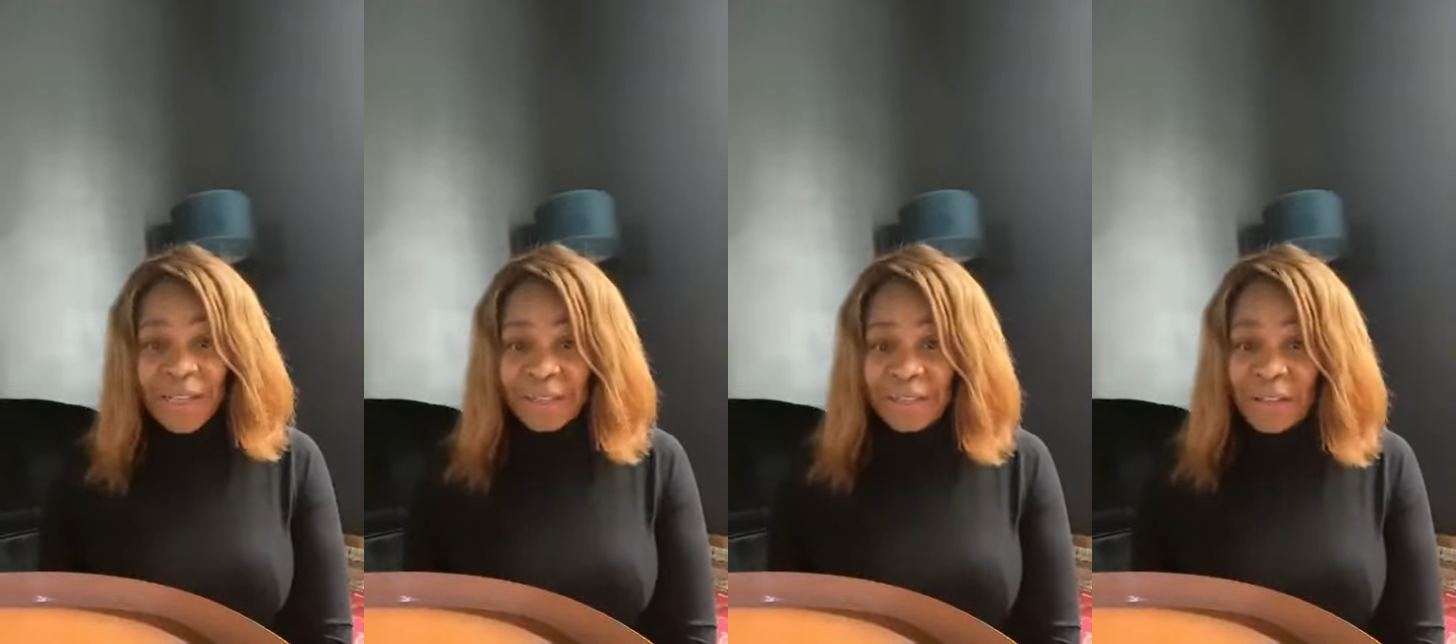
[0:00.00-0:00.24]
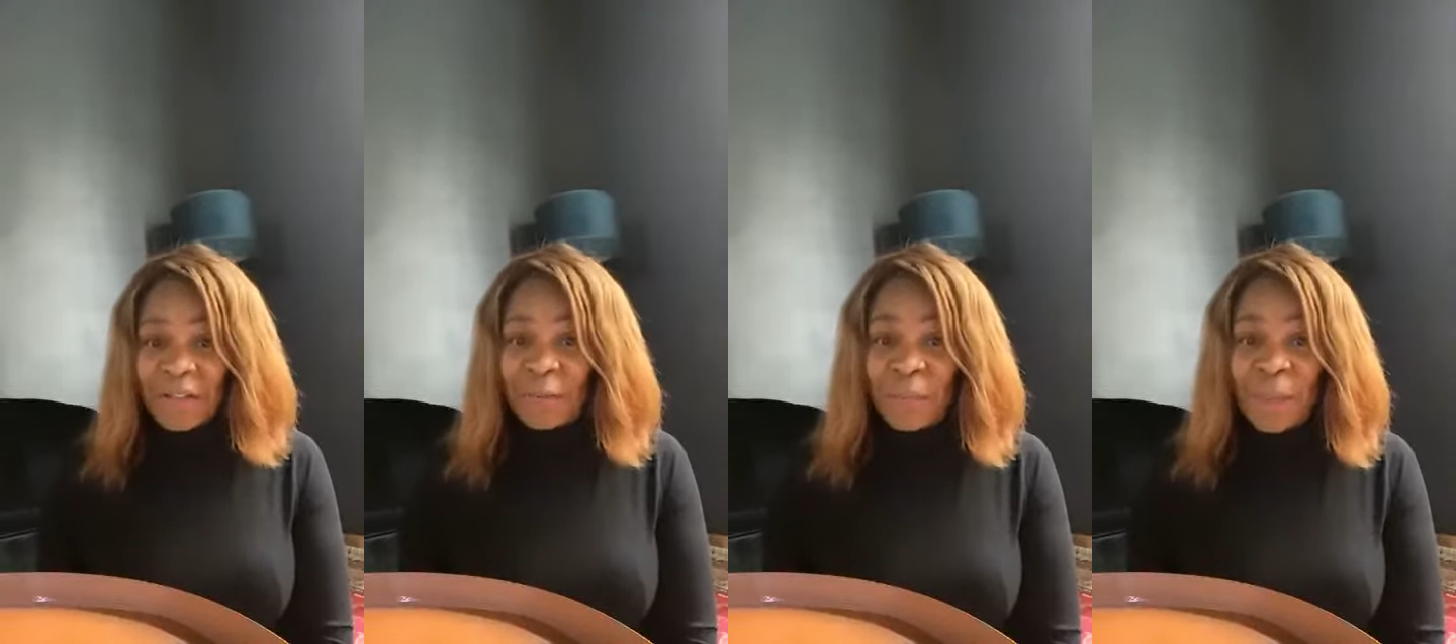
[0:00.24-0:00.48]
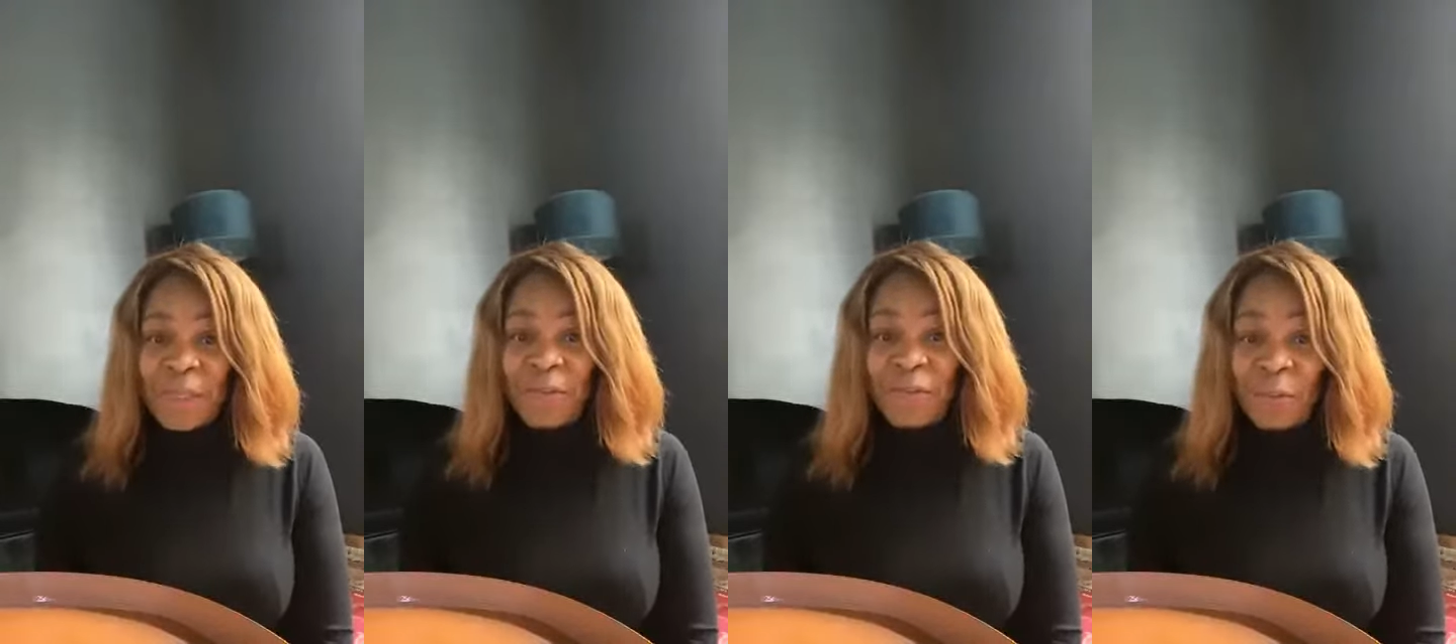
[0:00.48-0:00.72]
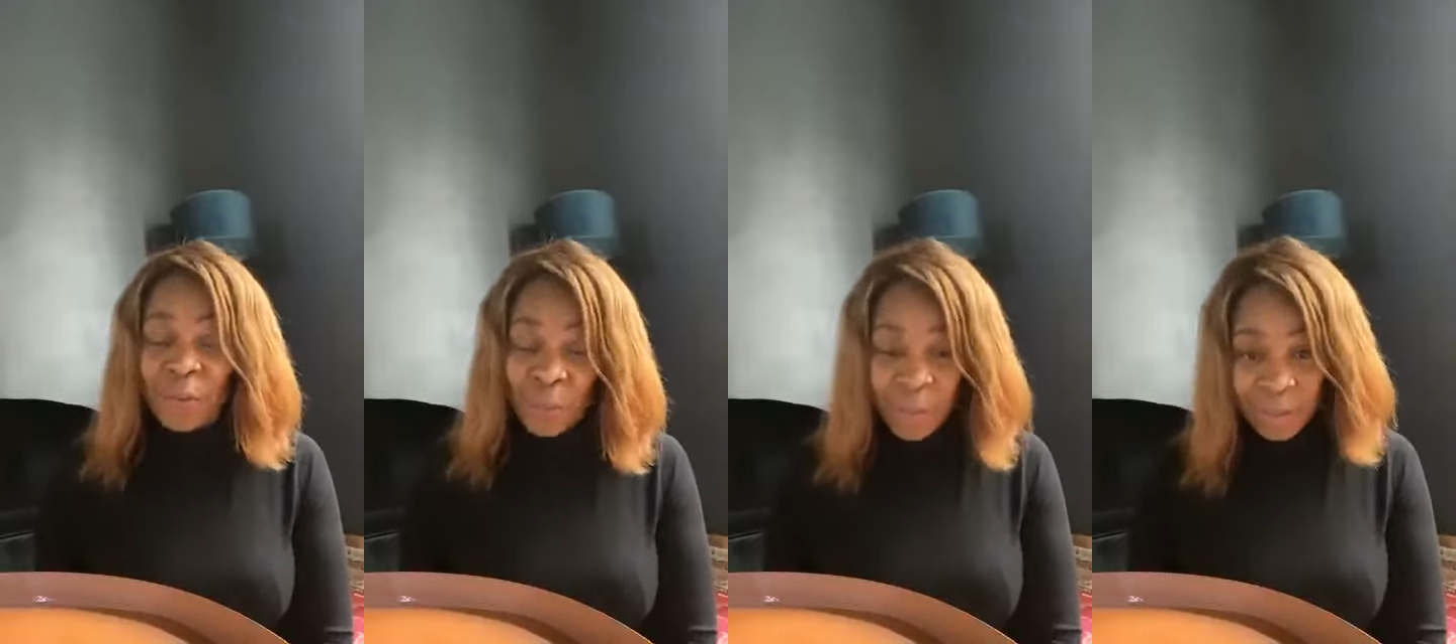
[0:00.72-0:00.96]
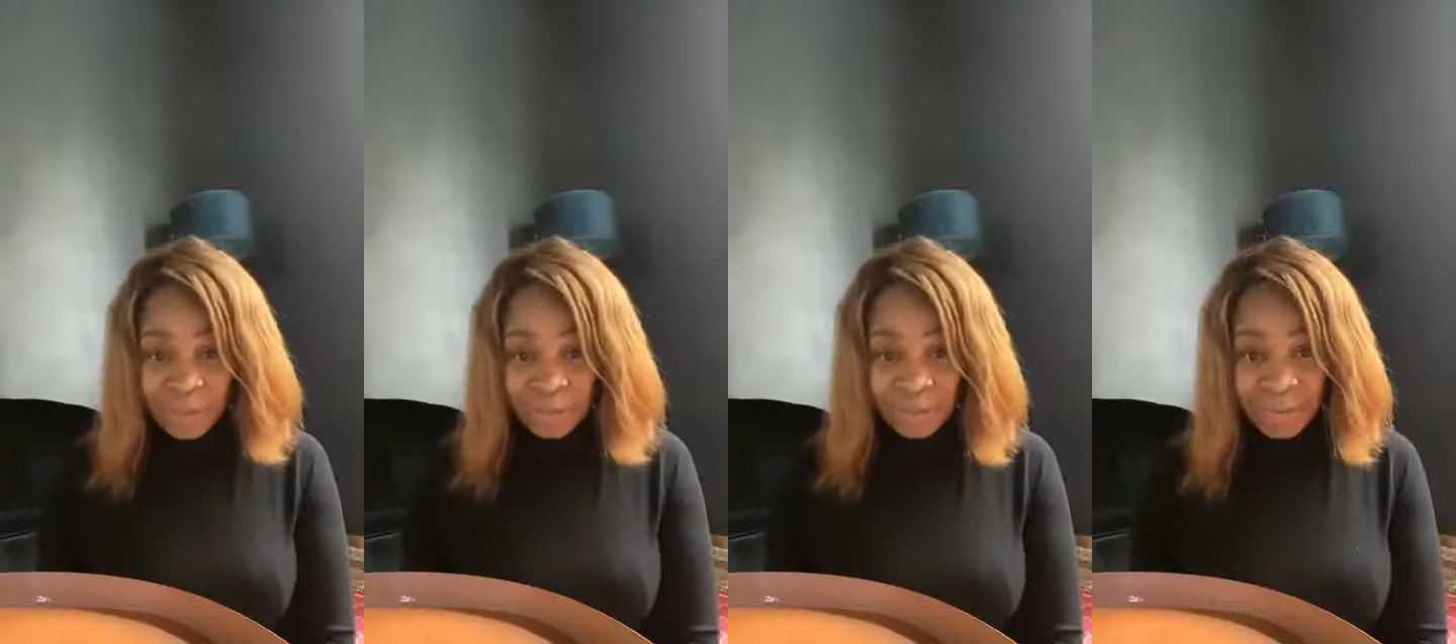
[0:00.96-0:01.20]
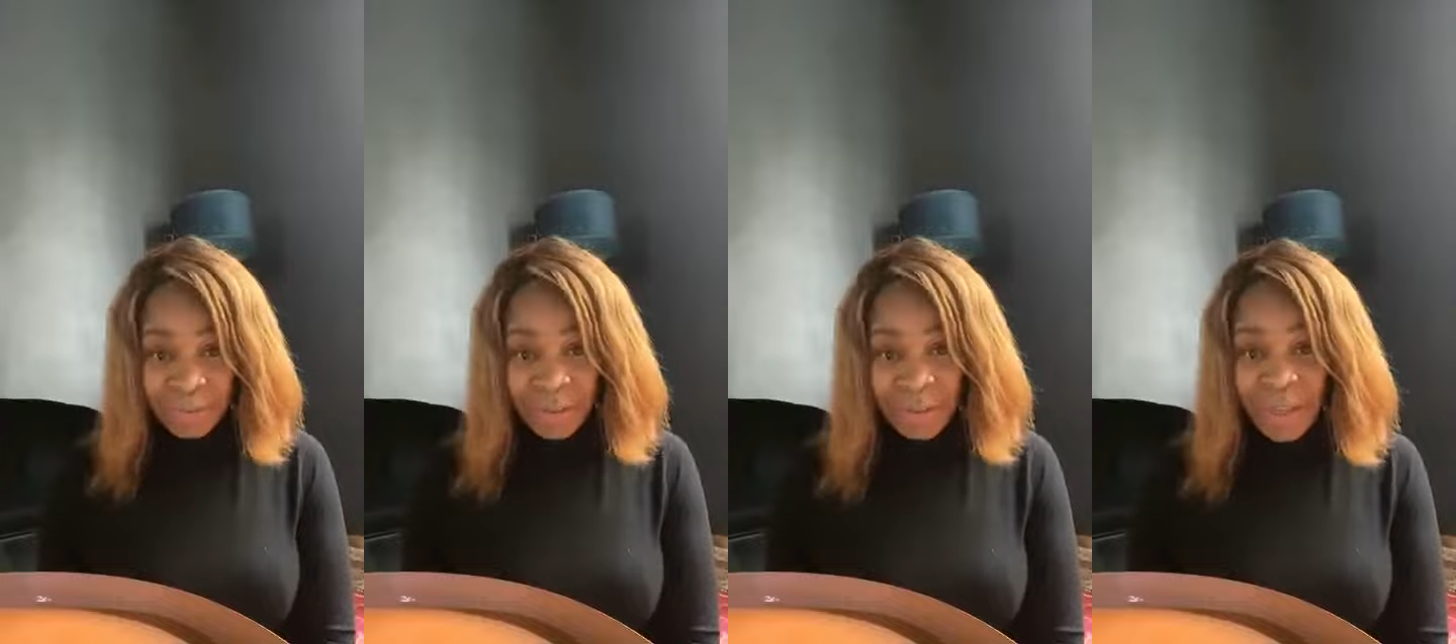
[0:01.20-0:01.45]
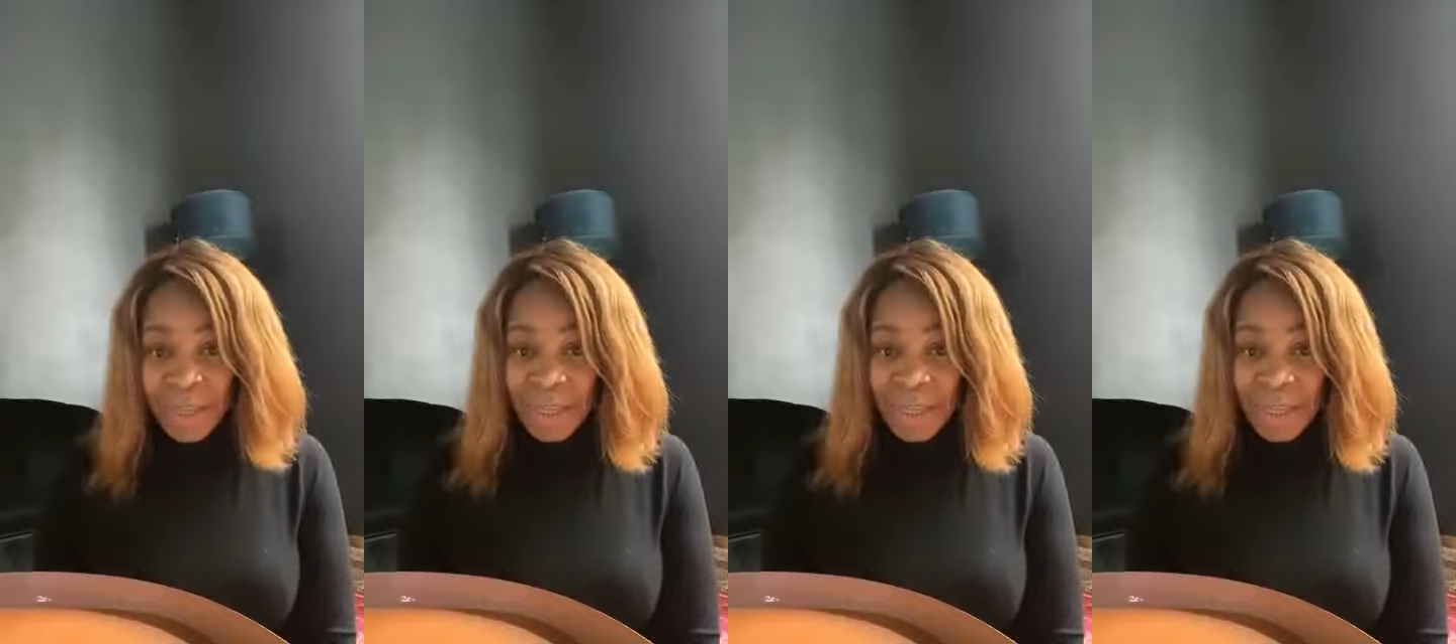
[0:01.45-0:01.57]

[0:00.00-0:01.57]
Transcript: in this week's quiz